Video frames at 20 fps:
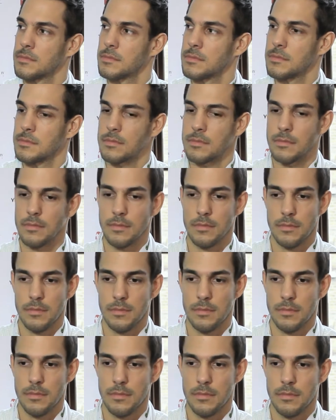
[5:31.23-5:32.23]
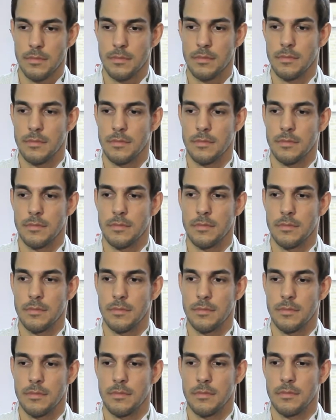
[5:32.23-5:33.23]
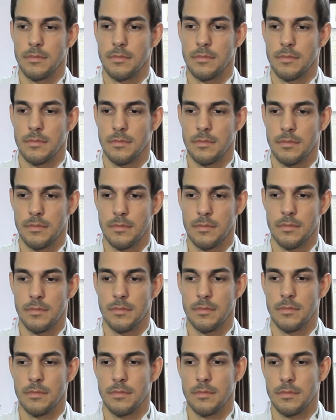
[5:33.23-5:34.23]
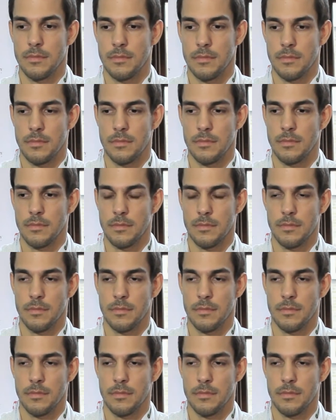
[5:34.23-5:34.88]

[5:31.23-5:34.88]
(not speaking)